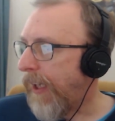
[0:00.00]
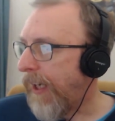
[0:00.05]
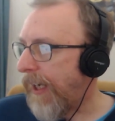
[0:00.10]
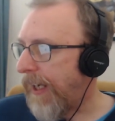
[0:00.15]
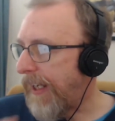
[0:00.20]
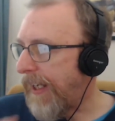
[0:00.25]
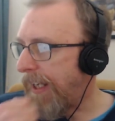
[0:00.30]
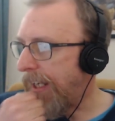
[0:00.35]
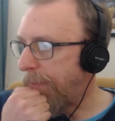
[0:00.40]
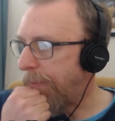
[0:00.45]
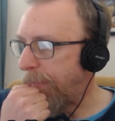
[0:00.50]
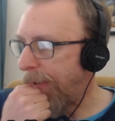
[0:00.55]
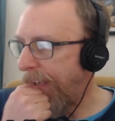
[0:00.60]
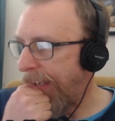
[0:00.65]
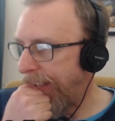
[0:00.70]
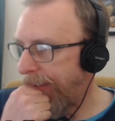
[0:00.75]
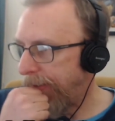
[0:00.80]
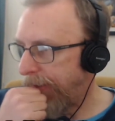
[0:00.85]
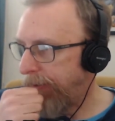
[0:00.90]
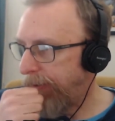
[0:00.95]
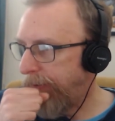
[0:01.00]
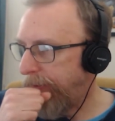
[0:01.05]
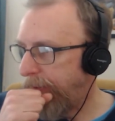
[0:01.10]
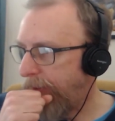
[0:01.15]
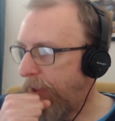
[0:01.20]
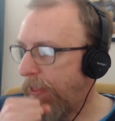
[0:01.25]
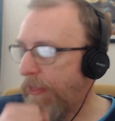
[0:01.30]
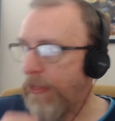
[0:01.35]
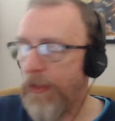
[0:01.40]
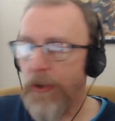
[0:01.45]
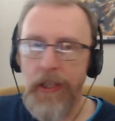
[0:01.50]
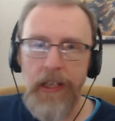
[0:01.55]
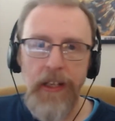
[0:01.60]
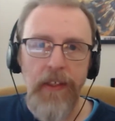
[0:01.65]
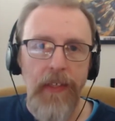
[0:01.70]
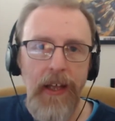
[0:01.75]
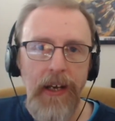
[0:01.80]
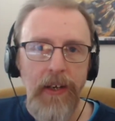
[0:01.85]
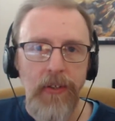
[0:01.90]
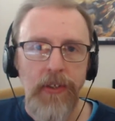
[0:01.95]
I am at
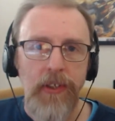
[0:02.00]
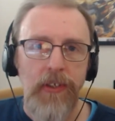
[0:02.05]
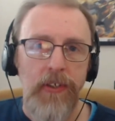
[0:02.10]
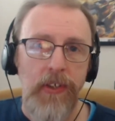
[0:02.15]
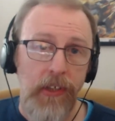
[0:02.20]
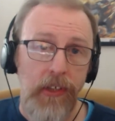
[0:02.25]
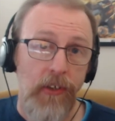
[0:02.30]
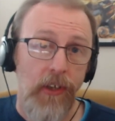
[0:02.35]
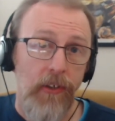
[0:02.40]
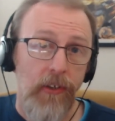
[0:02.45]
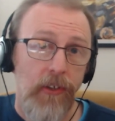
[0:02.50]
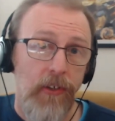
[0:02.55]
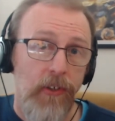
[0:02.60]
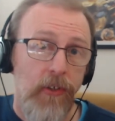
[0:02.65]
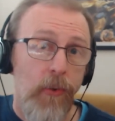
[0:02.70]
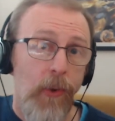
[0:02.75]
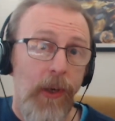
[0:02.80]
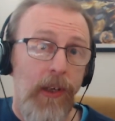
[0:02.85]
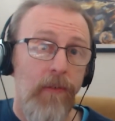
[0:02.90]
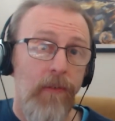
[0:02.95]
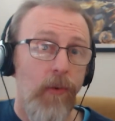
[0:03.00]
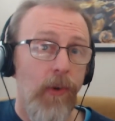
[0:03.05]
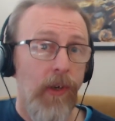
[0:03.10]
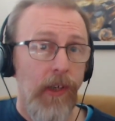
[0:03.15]
30,612